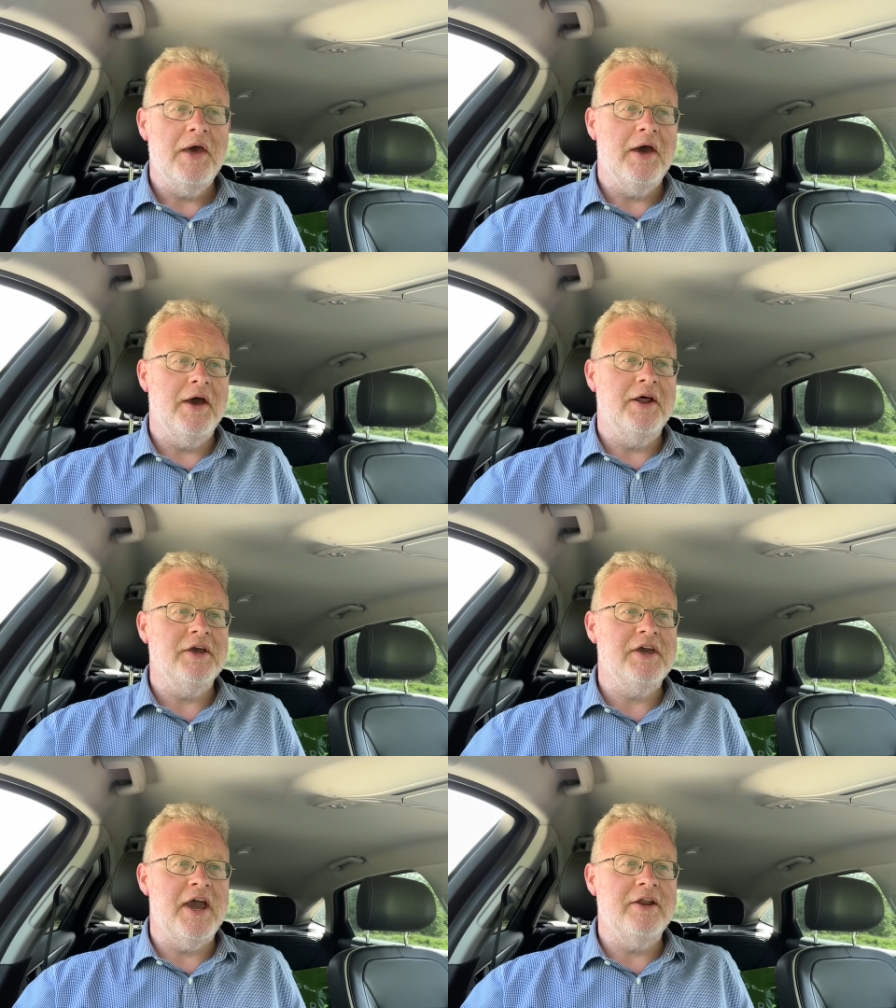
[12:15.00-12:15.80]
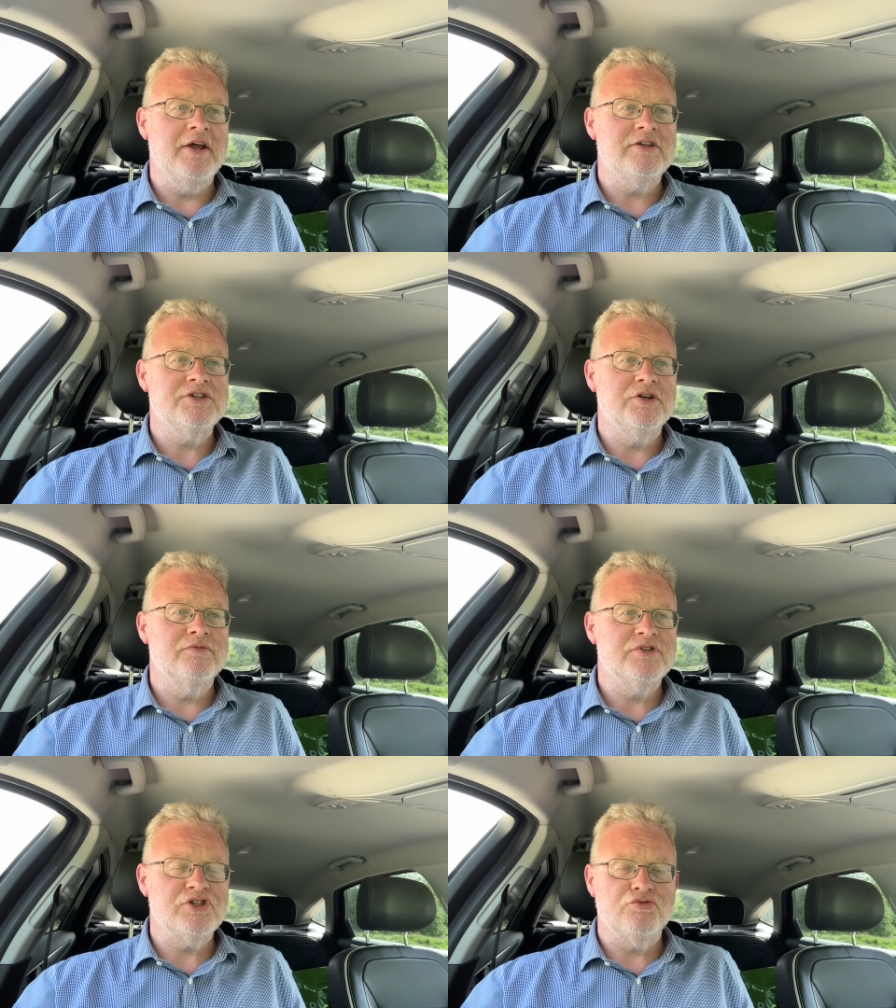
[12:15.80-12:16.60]
And again, it's sort
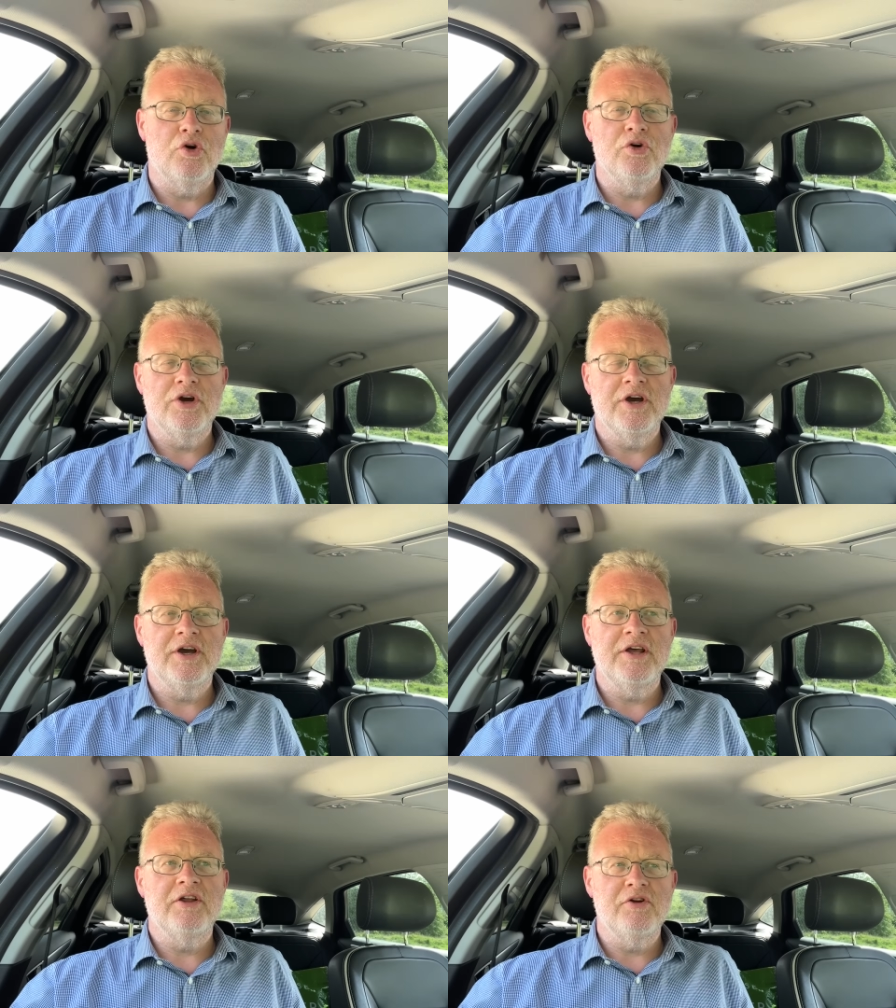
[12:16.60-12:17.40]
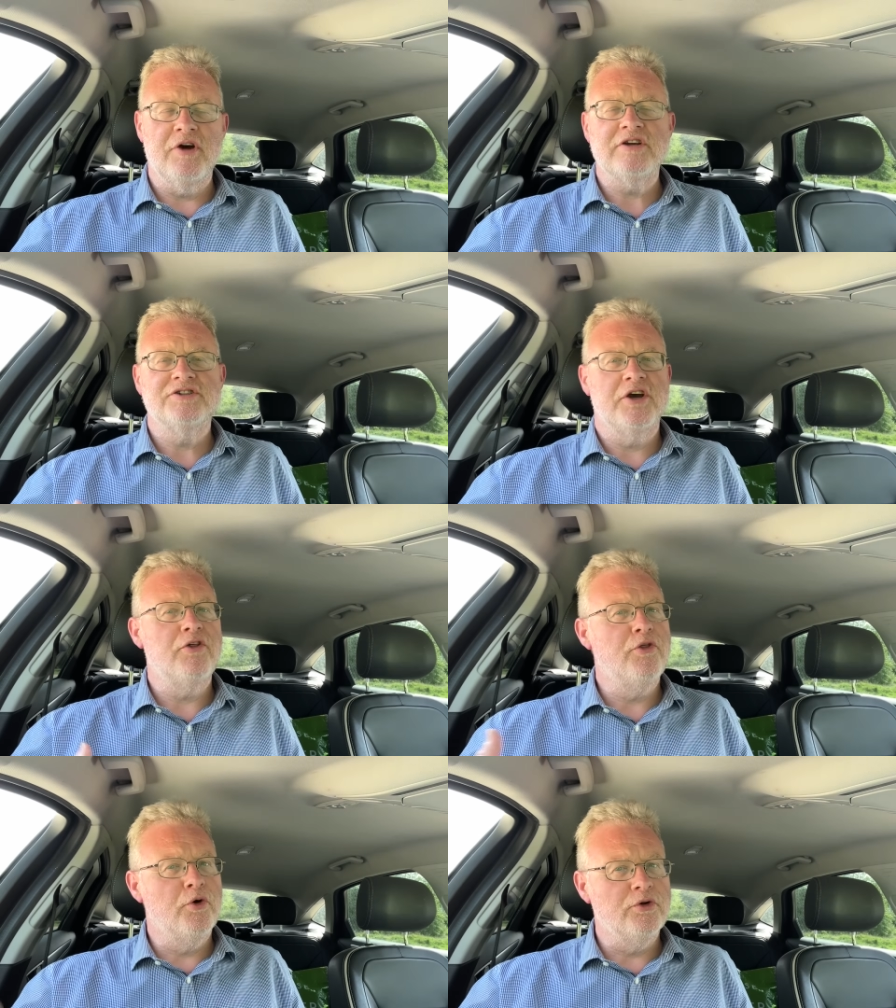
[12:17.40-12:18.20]
of stronger in the directions I
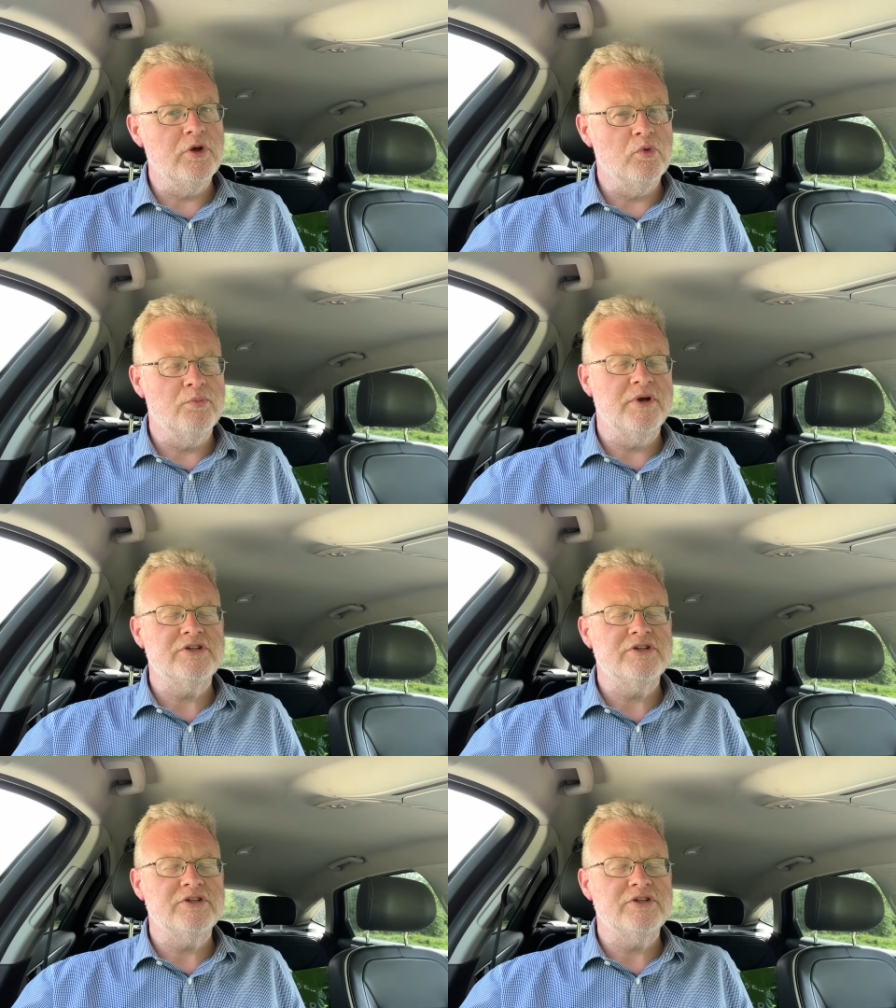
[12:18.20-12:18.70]
thought it would be.